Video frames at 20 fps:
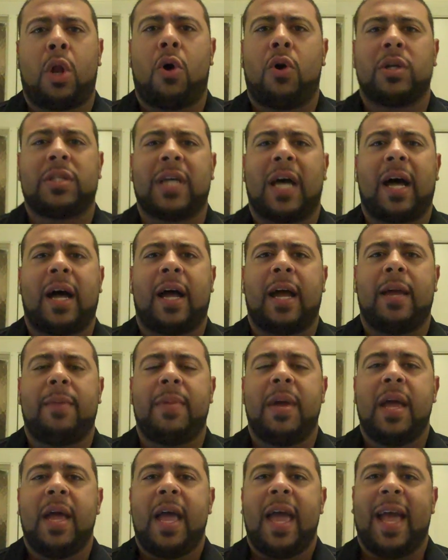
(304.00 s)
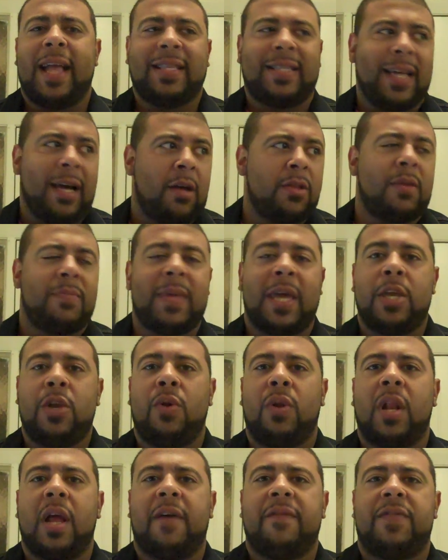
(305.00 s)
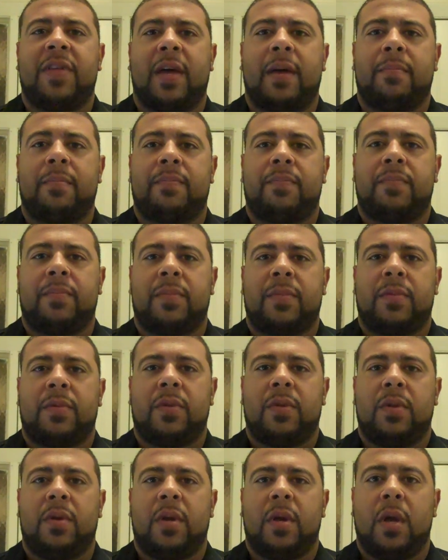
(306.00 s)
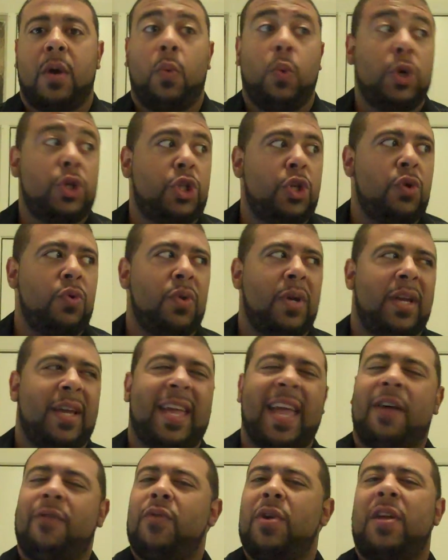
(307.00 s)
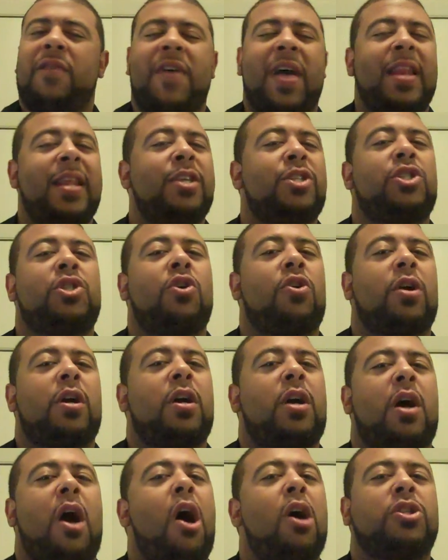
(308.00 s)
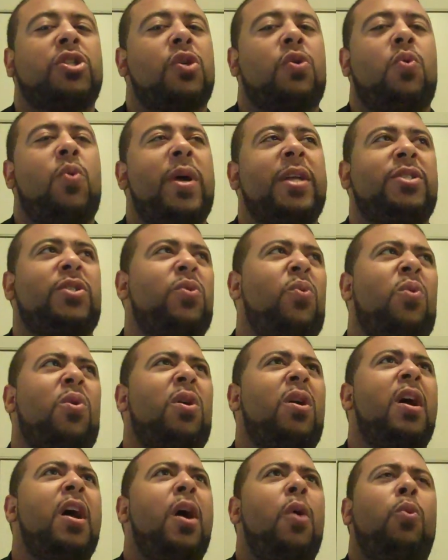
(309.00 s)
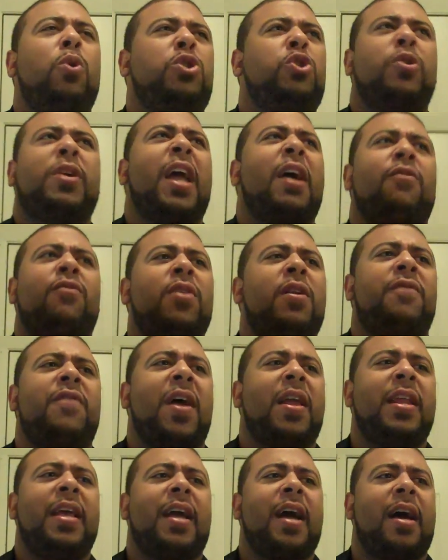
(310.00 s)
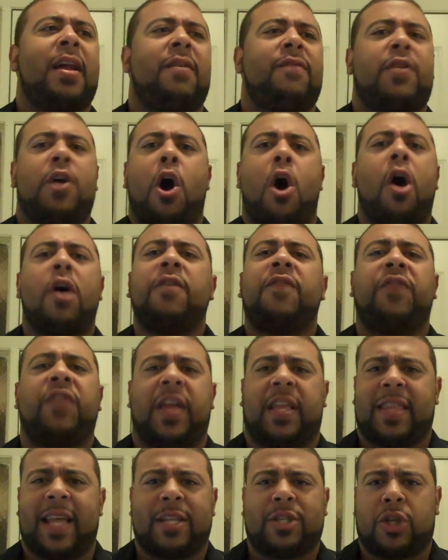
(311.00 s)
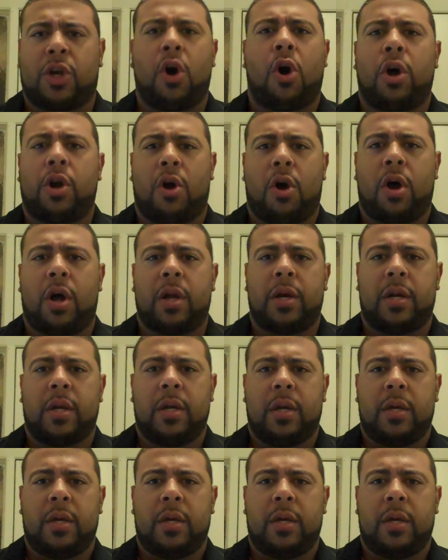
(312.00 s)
long time and tell them that you love them? Would you get rid of any consequence, or would you get rid of any kind of conflict that's gone on?